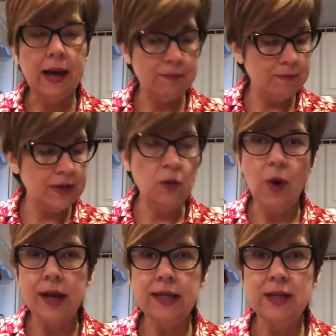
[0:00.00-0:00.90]
You want
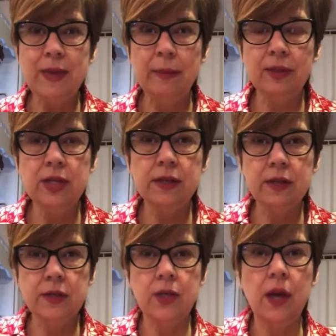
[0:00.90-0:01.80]
it to be able to
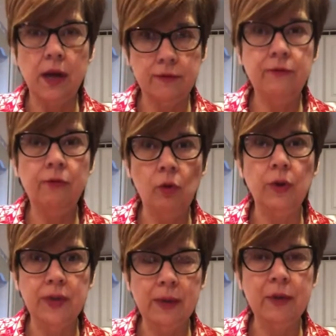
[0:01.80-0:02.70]
unfold
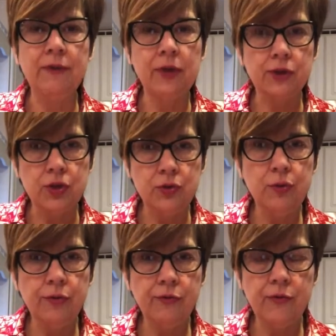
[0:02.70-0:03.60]
them. If they're
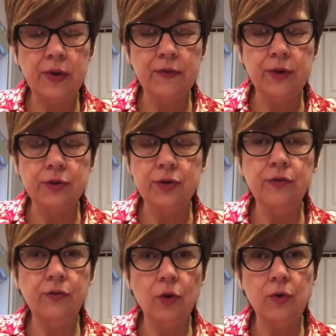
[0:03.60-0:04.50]
too
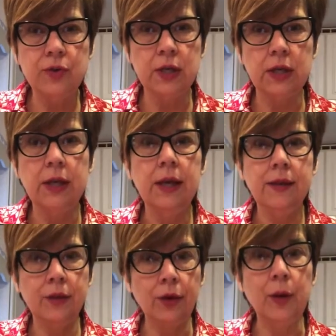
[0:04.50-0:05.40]
frozen, they're
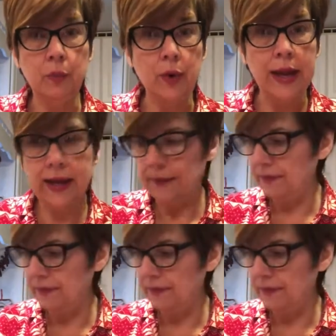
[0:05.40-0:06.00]
going to break.